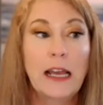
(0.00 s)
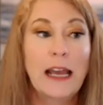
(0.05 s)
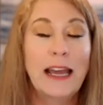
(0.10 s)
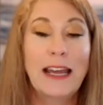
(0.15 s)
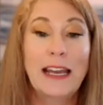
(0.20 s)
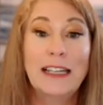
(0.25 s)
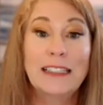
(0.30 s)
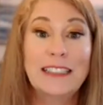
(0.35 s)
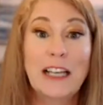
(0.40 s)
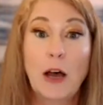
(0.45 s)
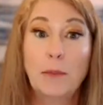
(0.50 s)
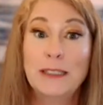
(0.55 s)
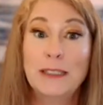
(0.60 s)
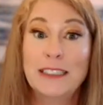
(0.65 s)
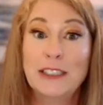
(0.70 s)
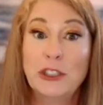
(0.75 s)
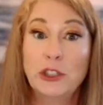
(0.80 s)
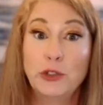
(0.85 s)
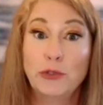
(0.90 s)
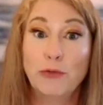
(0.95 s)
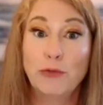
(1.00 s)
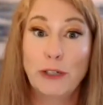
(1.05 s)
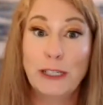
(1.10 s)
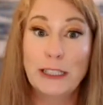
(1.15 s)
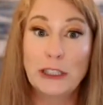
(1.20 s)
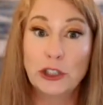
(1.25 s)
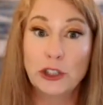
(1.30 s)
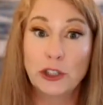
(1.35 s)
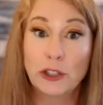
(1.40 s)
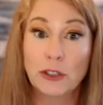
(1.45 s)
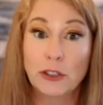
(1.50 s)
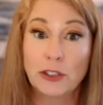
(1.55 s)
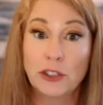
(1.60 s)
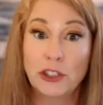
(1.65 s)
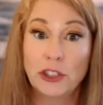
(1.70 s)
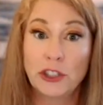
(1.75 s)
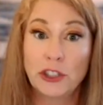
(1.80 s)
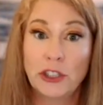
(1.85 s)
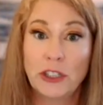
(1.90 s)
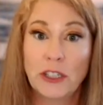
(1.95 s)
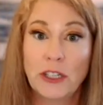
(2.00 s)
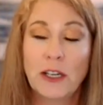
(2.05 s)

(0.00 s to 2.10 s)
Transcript: It has helped us do research